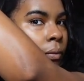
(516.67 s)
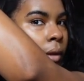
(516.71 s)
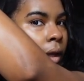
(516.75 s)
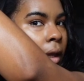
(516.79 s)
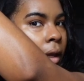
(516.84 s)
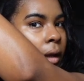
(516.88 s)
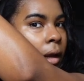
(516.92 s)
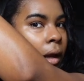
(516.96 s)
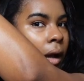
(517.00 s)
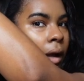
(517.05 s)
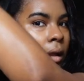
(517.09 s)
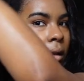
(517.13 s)

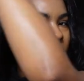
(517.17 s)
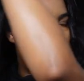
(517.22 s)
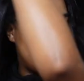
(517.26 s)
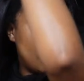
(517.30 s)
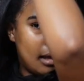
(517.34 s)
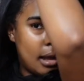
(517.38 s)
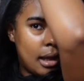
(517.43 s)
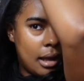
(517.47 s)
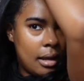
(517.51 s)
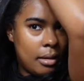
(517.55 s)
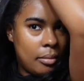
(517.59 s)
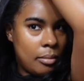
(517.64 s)
and all of
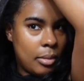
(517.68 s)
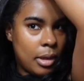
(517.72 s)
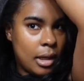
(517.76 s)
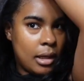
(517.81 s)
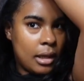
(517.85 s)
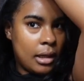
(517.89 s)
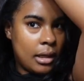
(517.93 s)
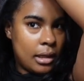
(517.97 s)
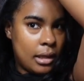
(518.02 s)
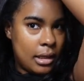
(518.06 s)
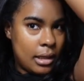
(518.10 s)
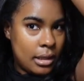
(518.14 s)
that,
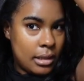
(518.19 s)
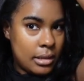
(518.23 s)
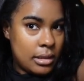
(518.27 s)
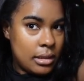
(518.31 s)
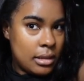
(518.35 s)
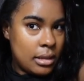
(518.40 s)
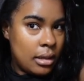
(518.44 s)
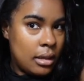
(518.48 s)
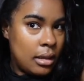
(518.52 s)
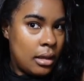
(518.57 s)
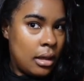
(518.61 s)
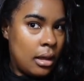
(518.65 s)

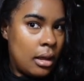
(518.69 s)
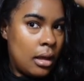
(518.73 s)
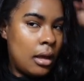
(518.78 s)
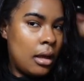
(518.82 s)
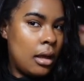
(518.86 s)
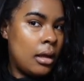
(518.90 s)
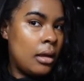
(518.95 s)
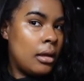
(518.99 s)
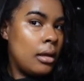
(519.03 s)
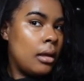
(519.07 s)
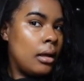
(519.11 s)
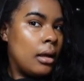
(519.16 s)
because
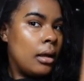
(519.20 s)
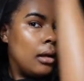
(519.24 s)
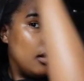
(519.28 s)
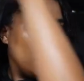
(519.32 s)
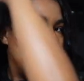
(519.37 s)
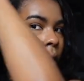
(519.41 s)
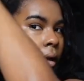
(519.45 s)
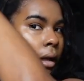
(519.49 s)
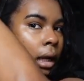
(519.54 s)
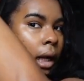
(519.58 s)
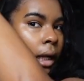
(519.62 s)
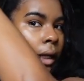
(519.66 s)

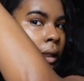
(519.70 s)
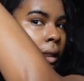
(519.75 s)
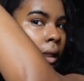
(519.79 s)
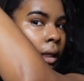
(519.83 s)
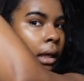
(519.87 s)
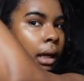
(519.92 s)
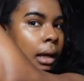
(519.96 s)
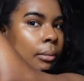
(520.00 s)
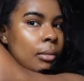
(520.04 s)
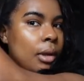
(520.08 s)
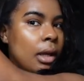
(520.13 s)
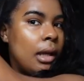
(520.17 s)
I think
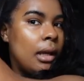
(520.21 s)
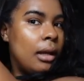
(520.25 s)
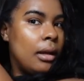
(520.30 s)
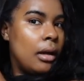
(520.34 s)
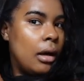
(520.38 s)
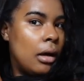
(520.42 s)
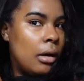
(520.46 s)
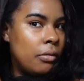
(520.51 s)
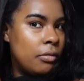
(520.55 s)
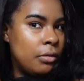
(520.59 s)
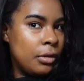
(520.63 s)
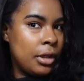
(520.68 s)
I'm getting
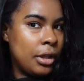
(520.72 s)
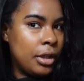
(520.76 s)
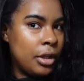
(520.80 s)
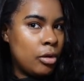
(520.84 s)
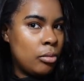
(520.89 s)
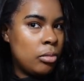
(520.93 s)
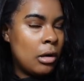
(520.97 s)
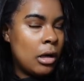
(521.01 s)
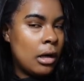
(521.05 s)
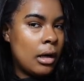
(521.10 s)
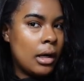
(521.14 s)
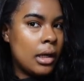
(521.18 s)
over the U
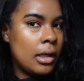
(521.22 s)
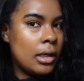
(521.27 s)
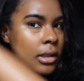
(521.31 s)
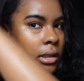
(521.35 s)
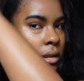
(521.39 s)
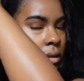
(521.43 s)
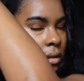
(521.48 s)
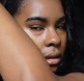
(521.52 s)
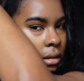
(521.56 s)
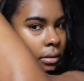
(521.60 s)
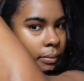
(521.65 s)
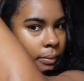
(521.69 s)

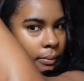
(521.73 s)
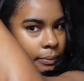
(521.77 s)
parts.